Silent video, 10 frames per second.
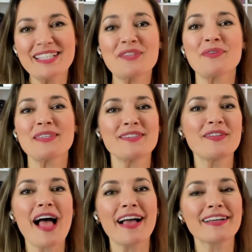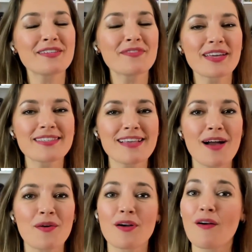This crystal activates
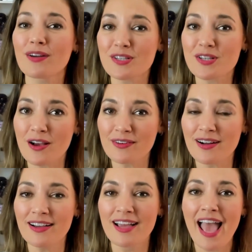our heart chakra